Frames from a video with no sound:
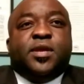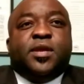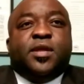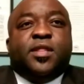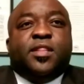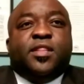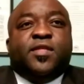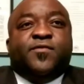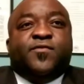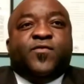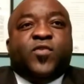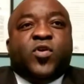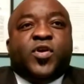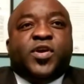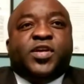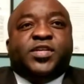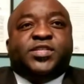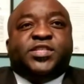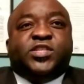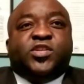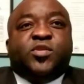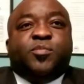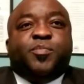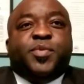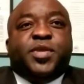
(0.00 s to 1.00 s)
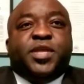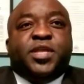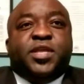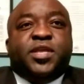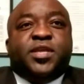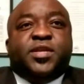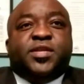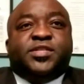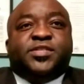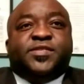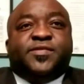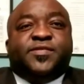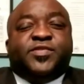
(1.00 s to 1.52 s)
The voice and
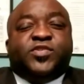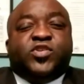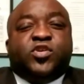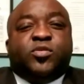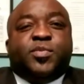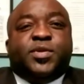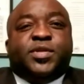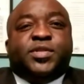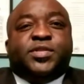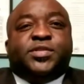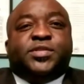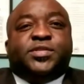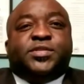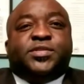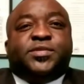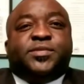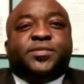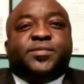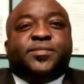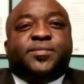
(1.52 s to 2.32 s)
opinions of servants.